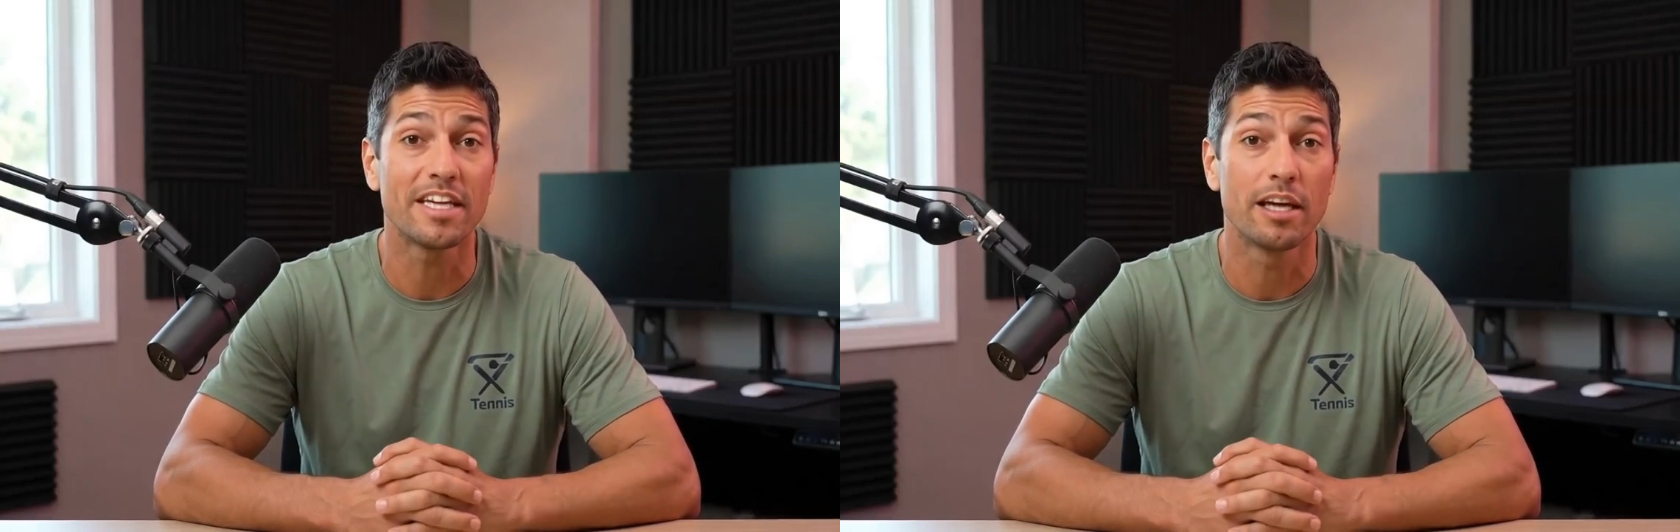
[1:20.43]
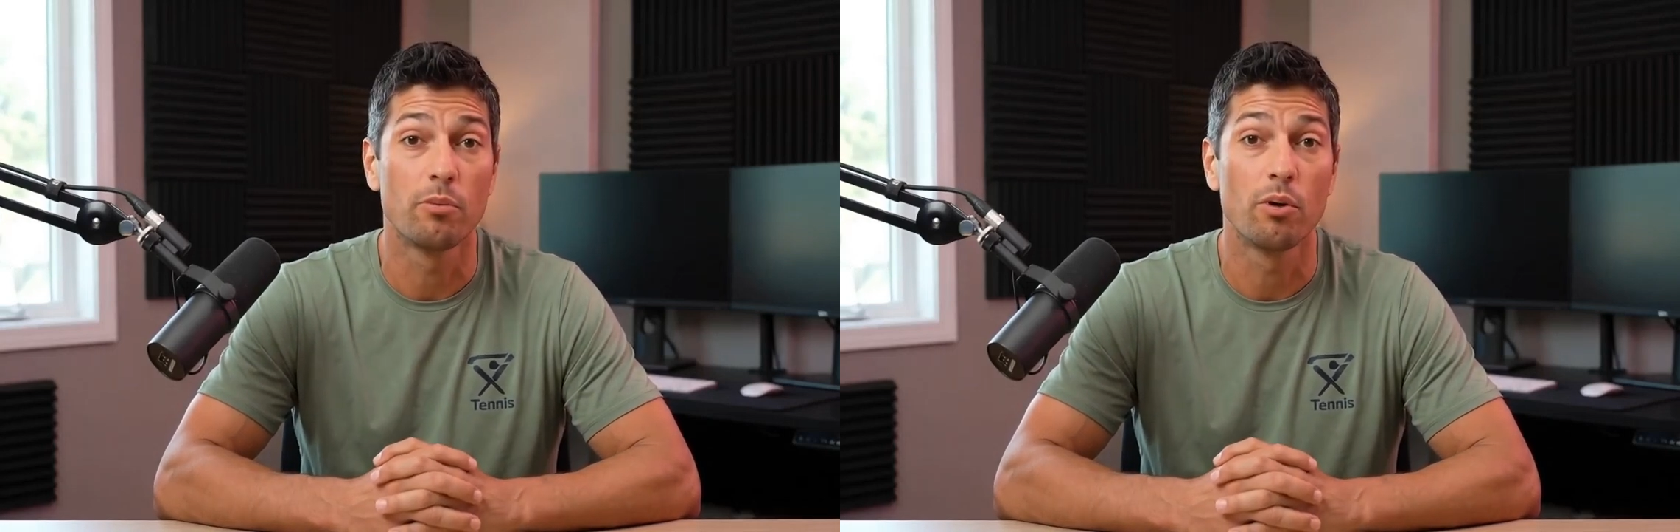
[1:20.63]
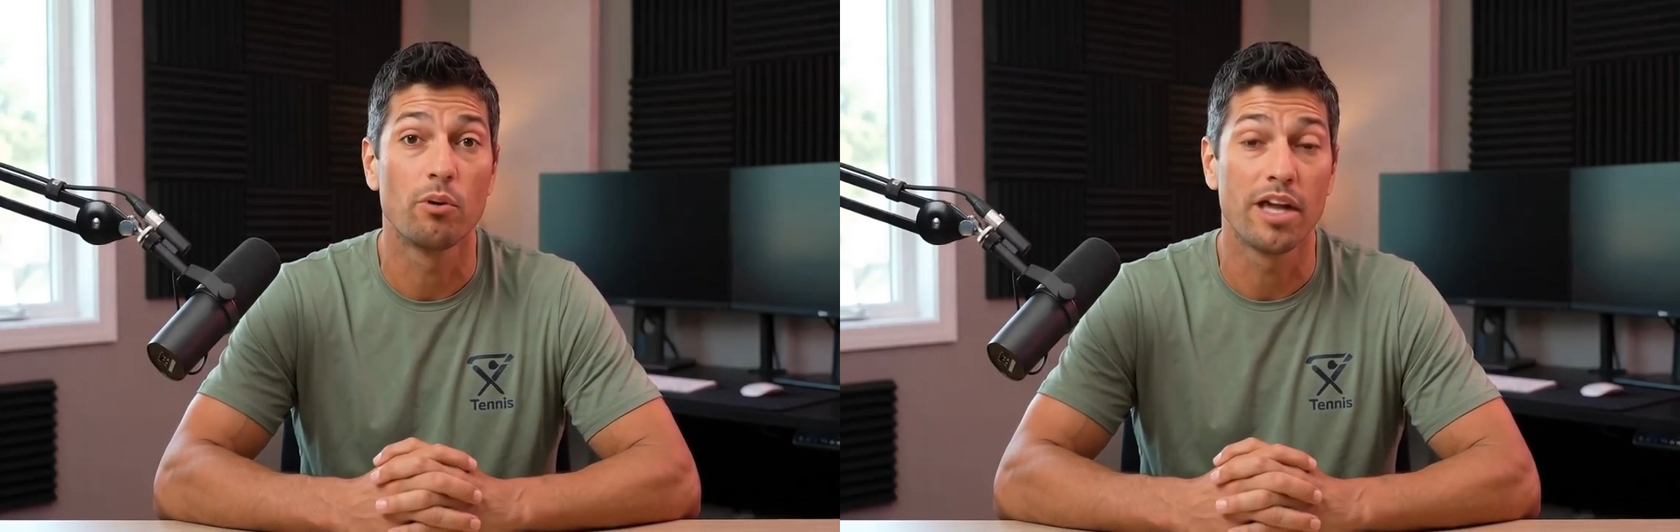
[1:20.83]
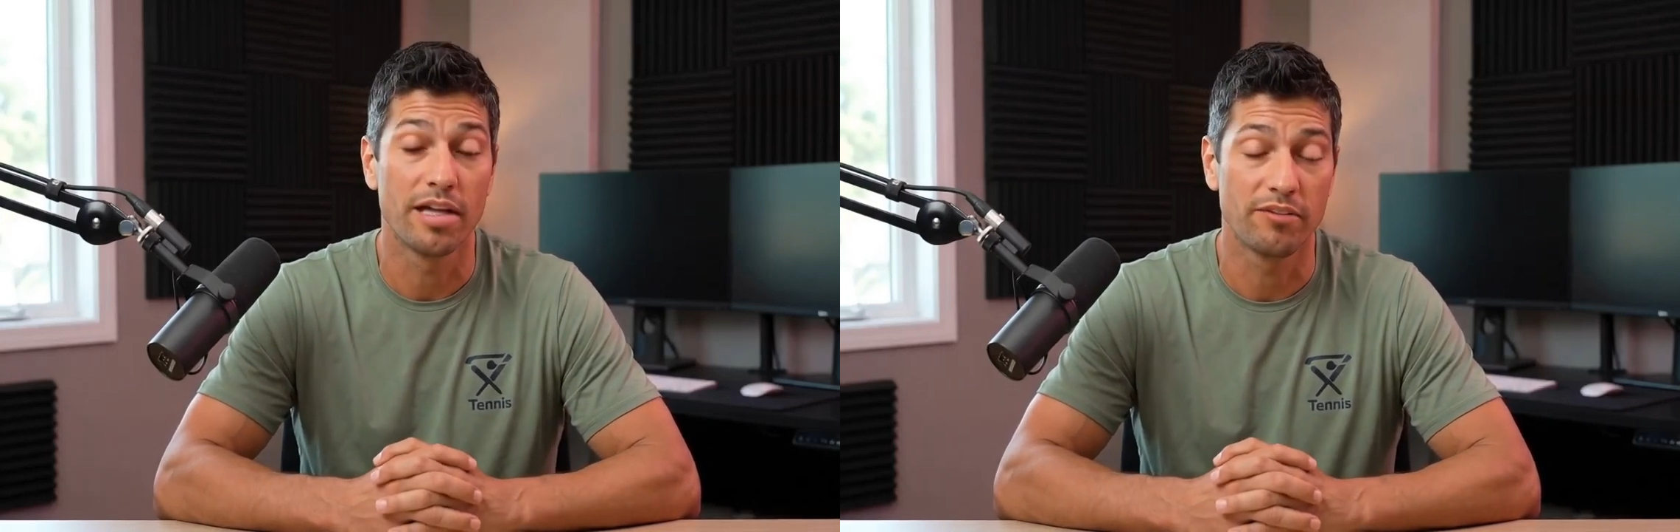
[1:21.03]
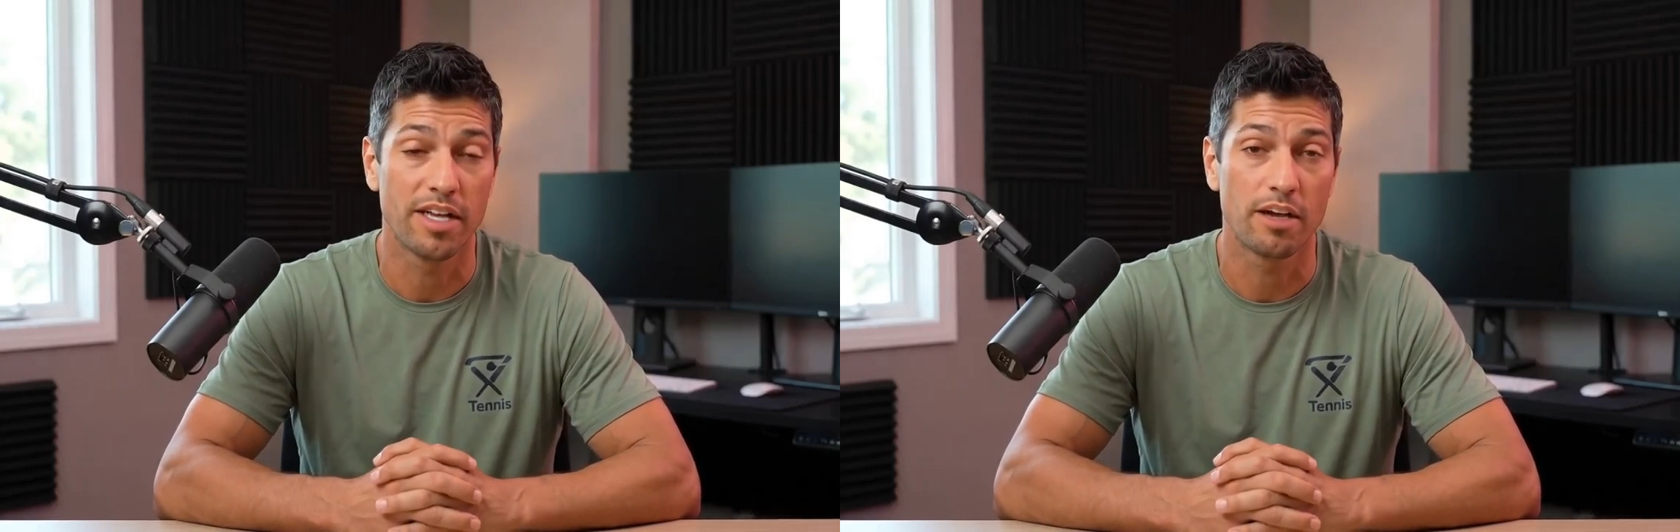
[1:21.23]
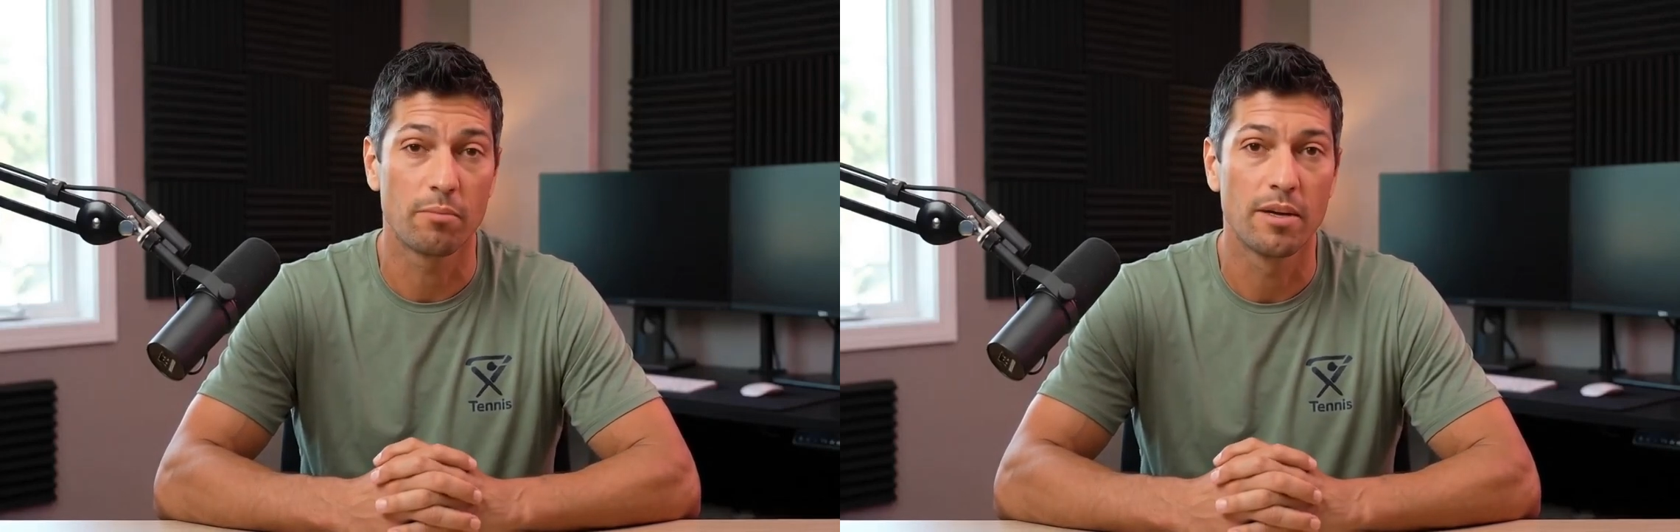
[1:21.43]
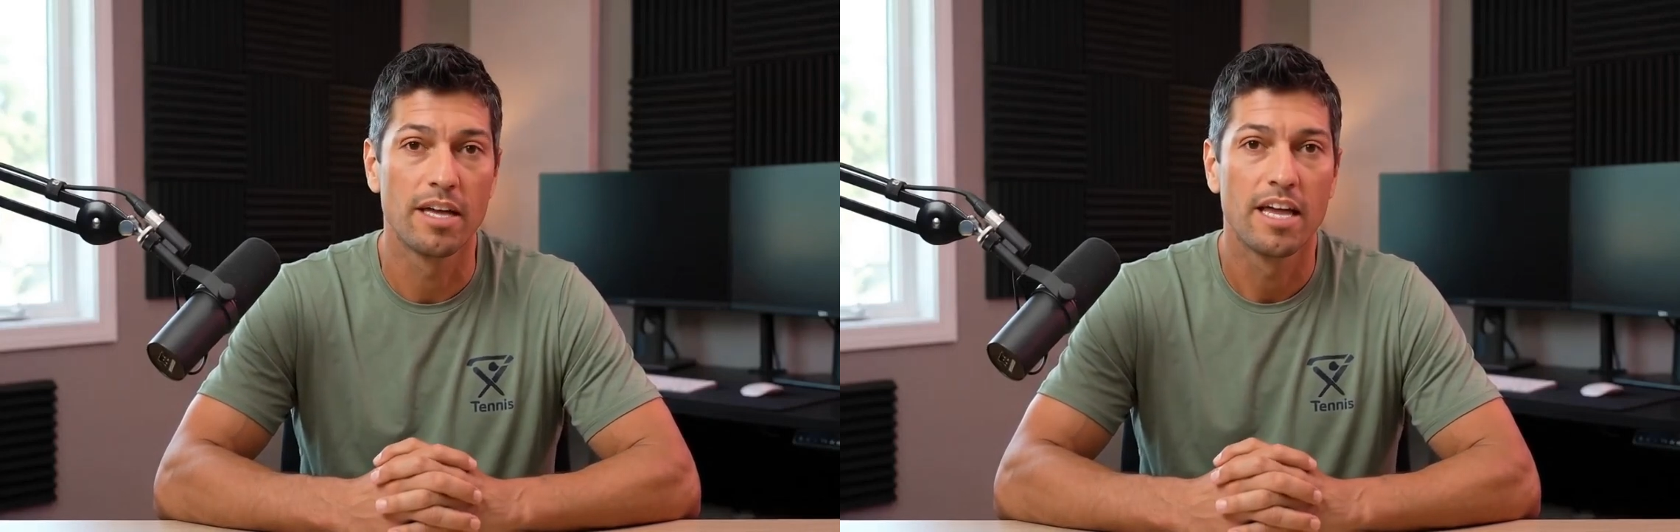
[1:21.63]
that'll be your left hip.